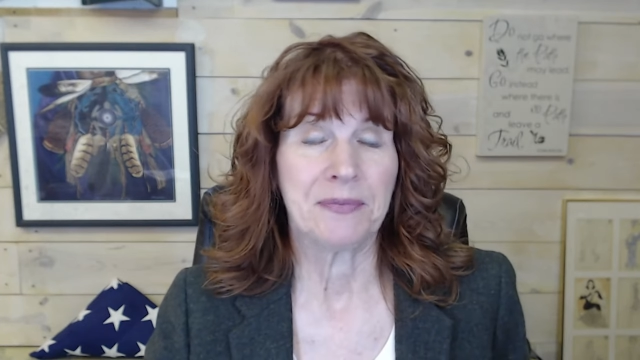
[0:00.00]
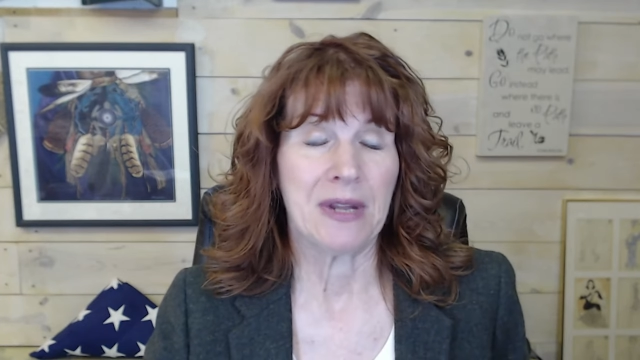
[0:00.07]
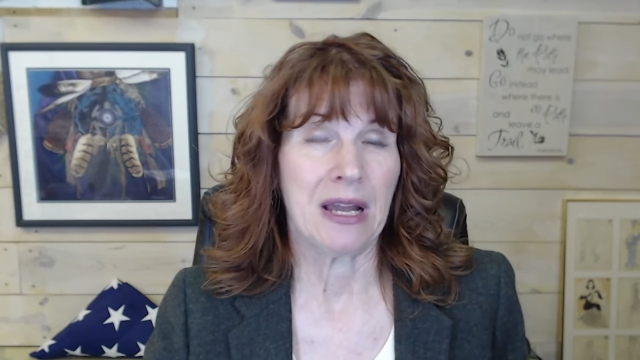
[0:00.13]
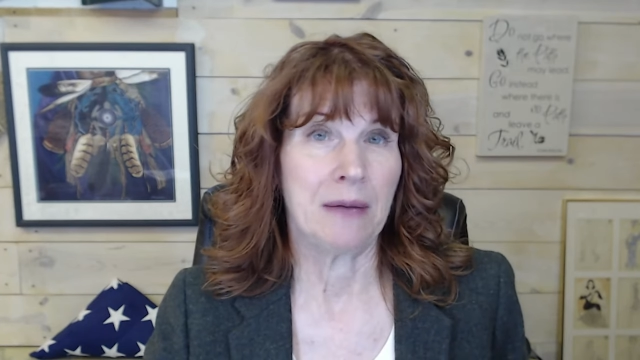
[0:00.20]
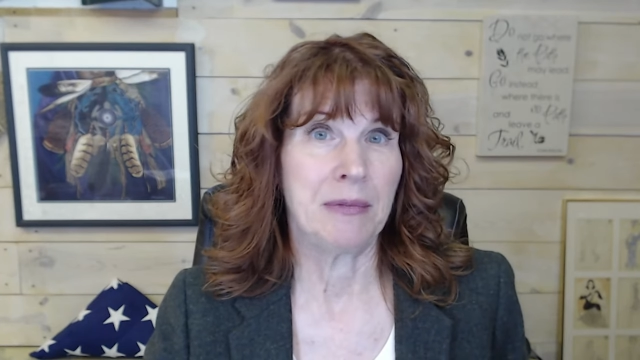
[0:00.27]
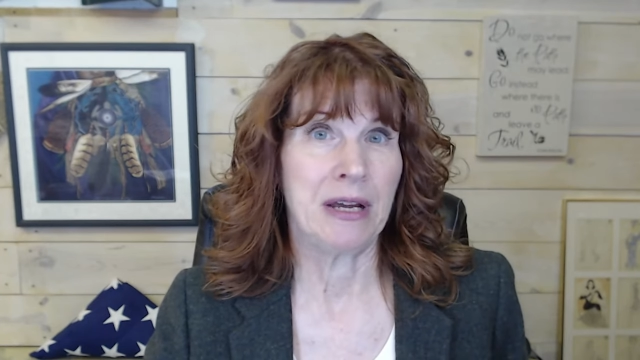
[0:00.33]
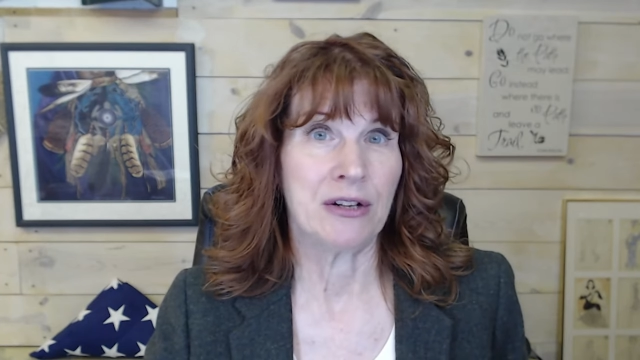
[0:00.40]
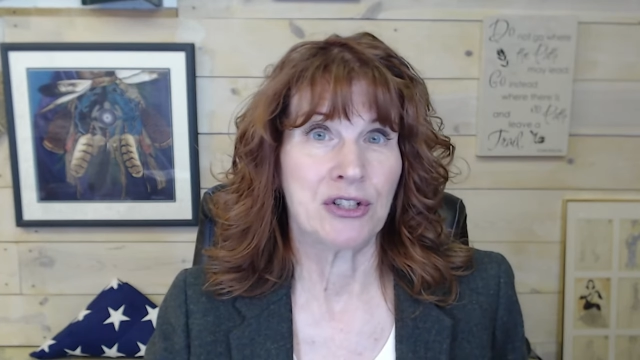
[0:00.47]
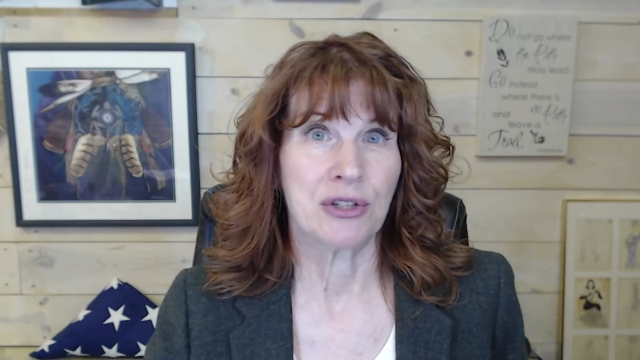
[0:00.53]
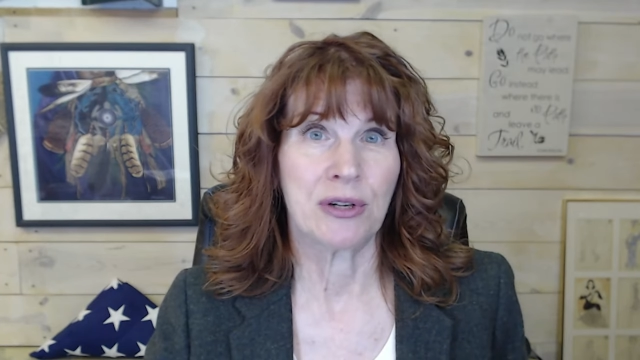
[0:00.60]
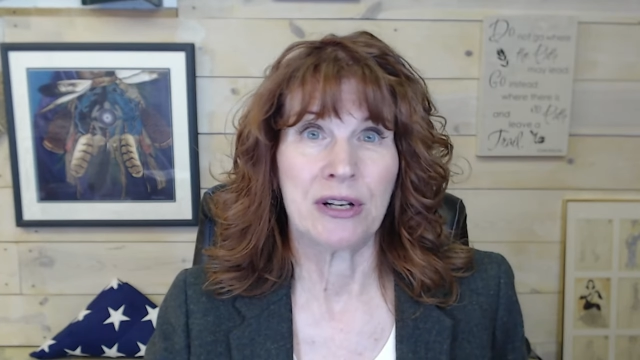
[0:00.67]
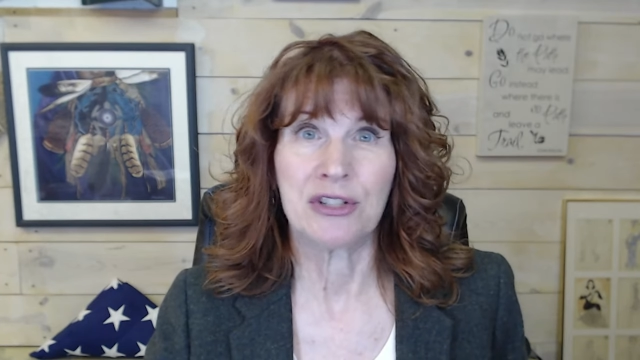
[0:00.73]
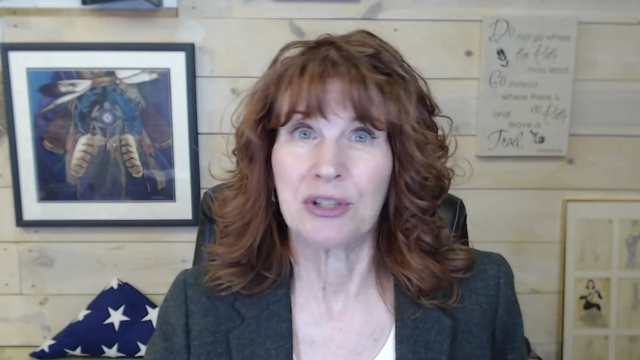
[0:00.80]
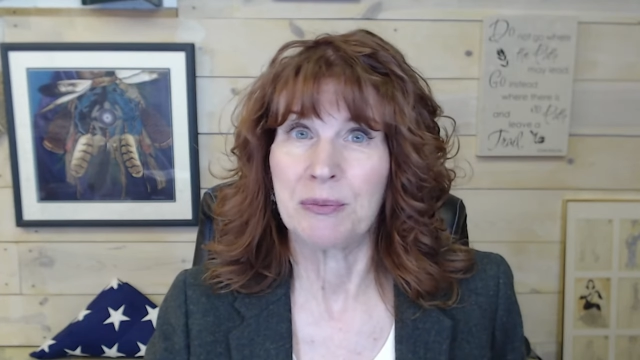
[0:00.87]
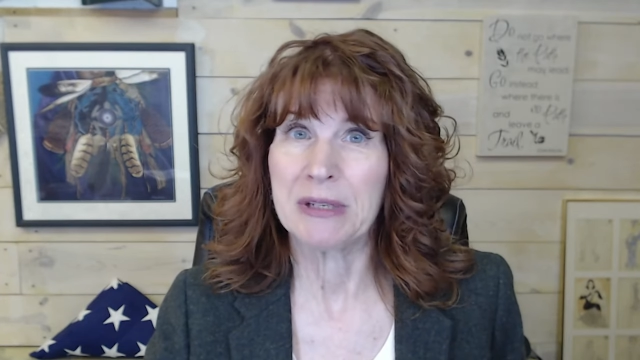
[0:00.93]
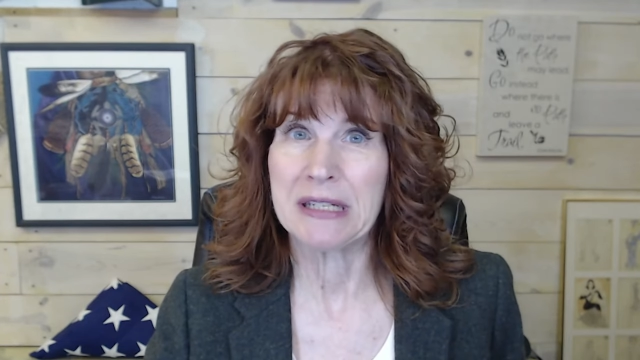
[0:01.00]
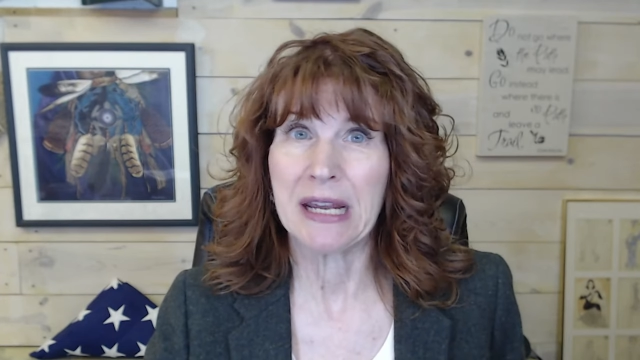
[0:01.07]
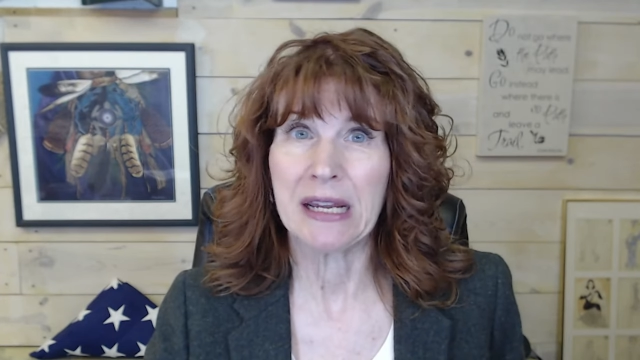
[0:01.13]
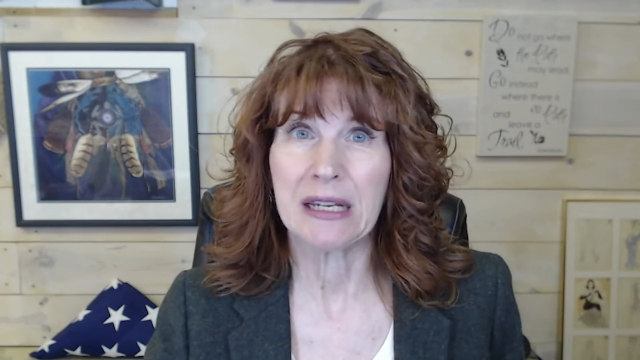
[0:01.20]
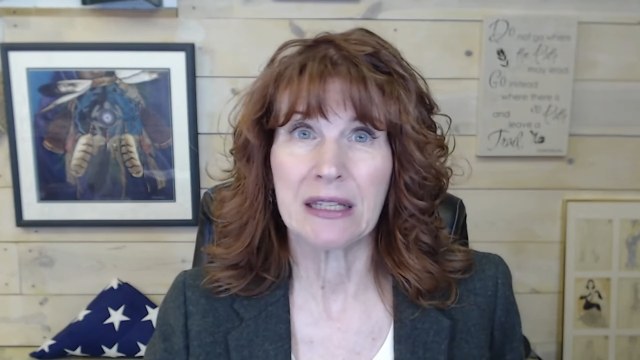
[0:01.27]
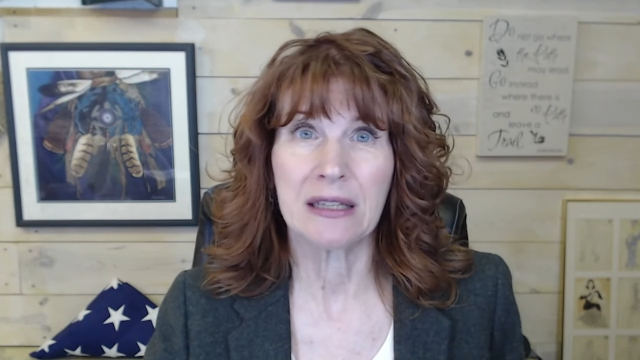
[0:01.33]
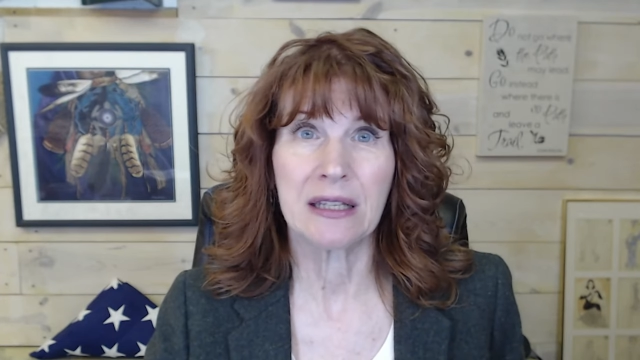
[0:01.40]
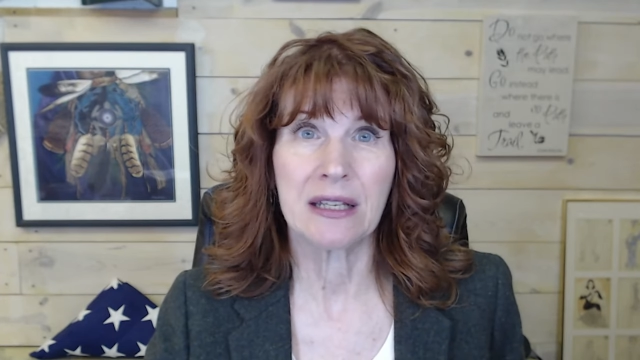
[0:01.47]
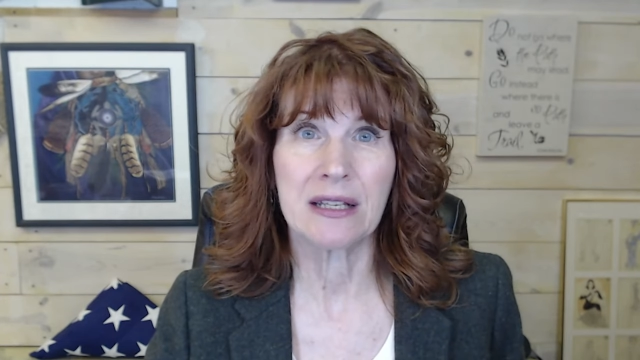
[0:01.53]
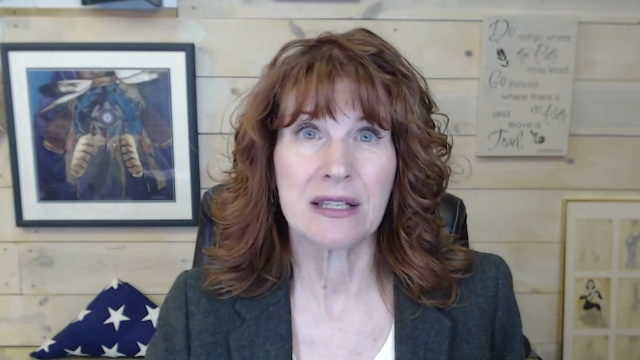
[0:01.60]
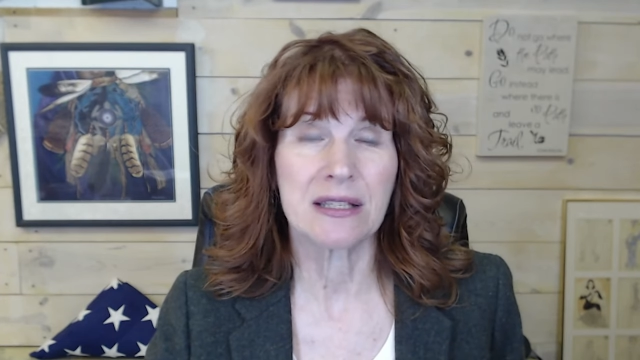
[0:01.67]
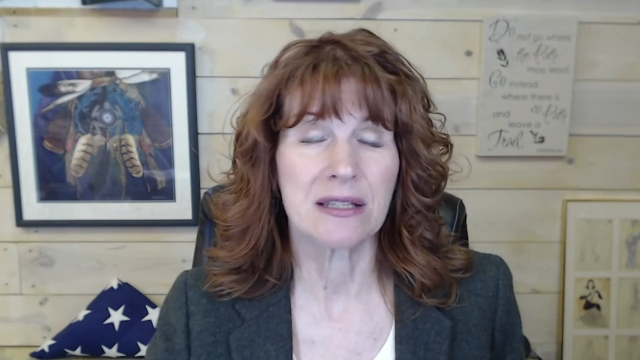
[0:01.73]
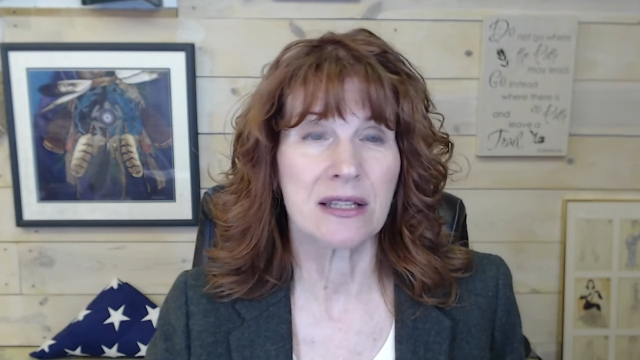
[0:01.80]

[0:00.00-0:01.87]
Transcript: I'm not sure I should be taking this.